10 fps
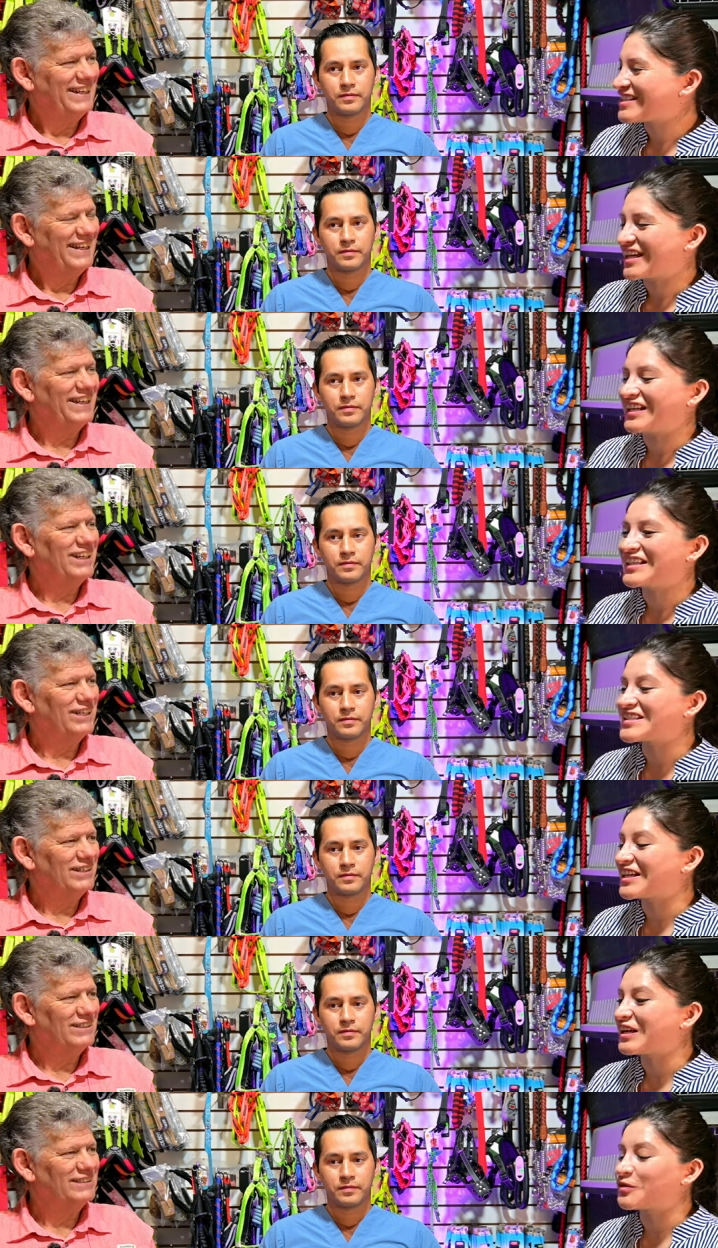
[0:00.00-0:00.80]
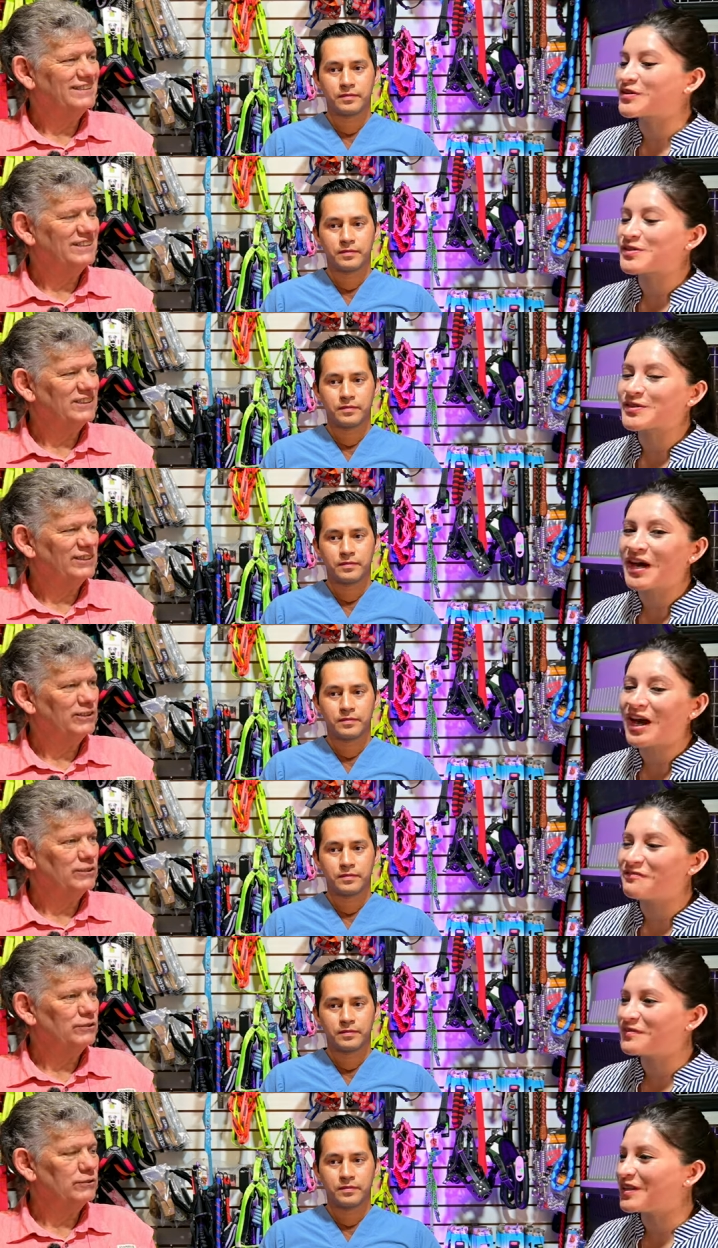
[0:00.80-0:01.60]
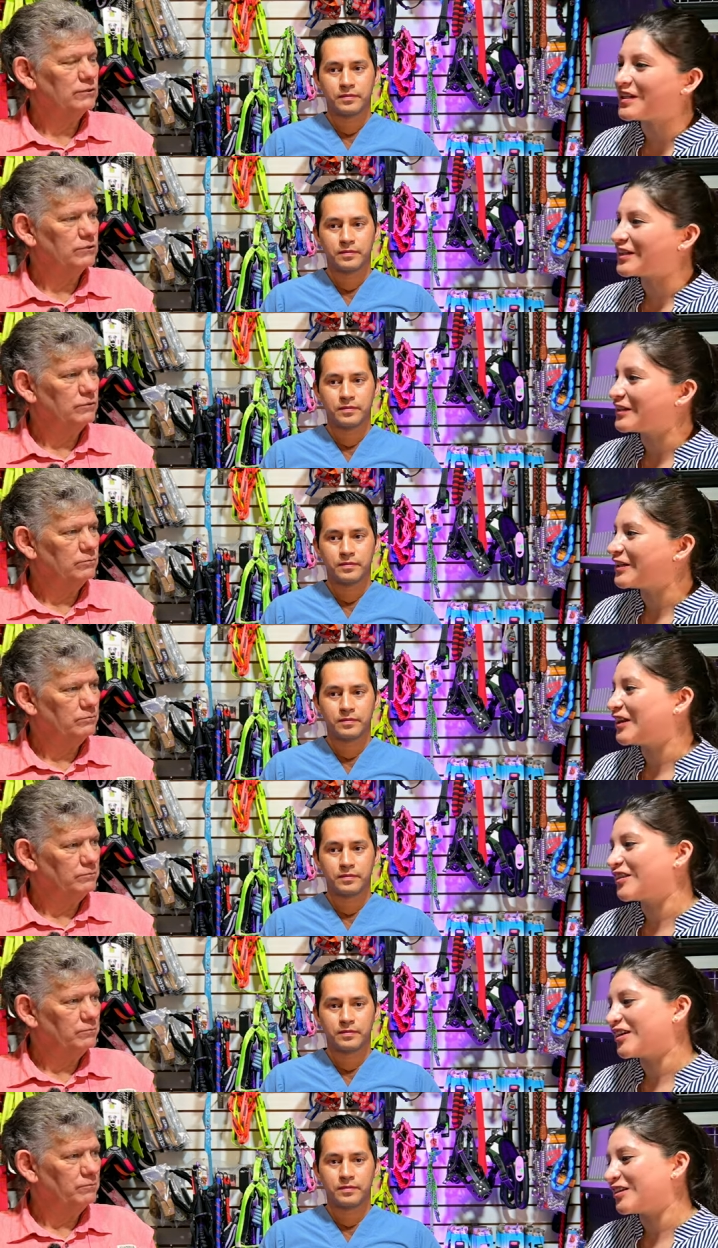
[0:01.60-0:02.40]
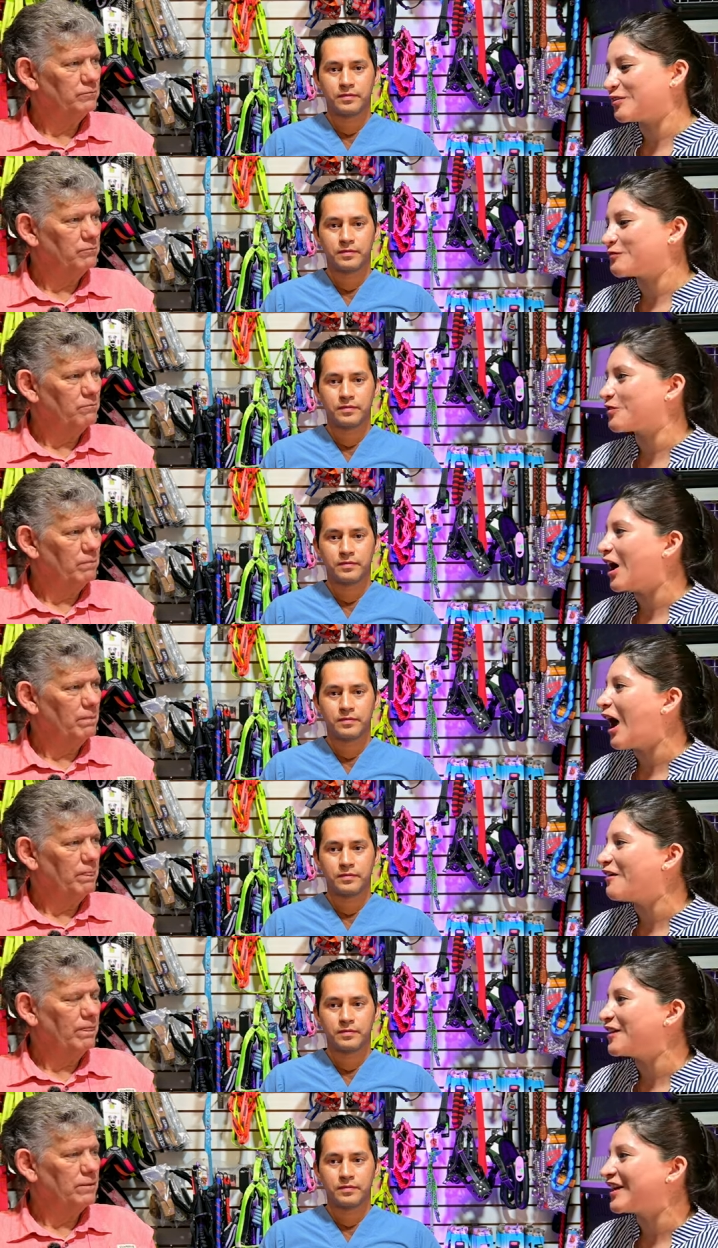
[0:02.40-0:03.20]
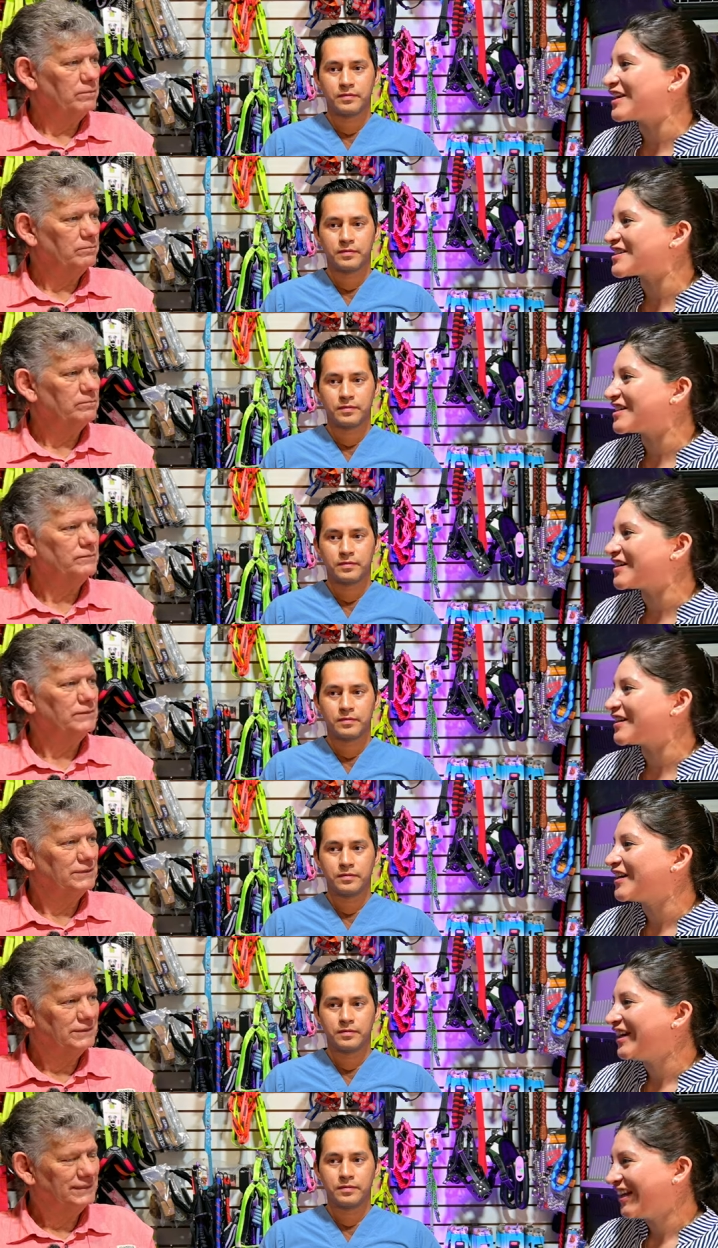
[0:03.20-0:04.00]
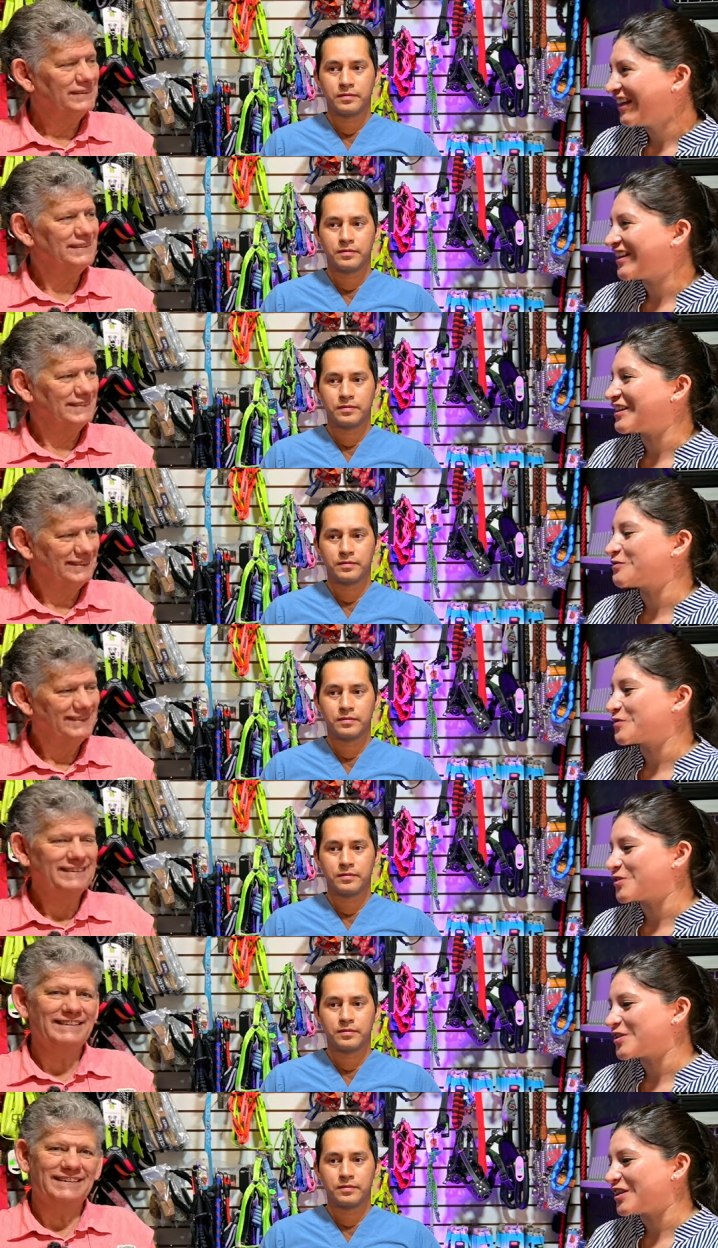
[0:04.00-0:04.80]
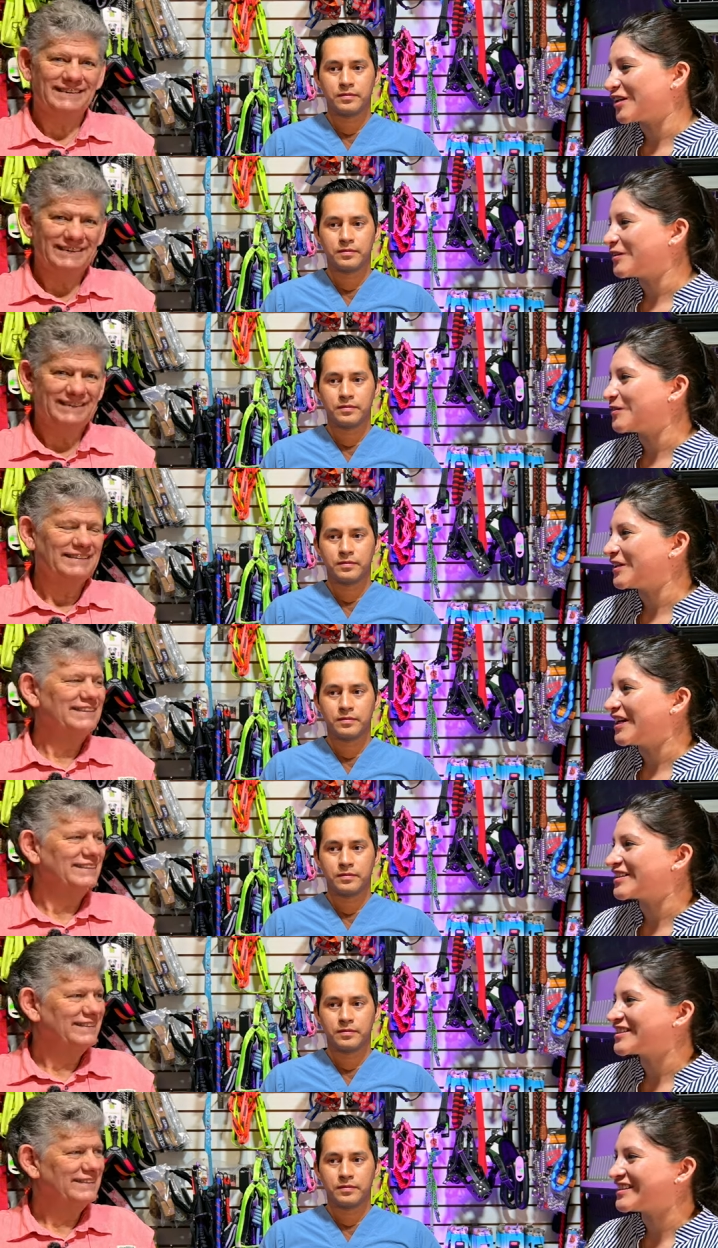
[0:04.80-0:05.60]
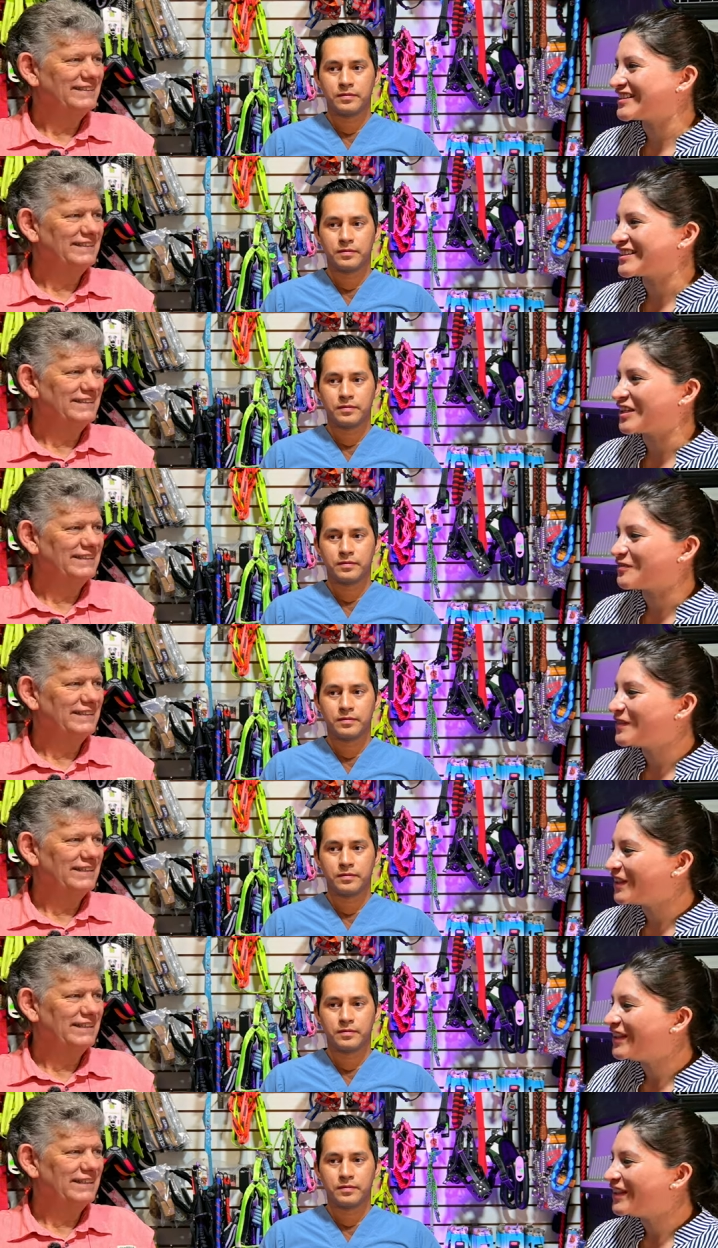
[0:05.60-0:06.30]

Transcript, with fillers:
Speaker 1: So, and he said that we are so happy, and thank you for having us here. Thank you for sharing with us this time.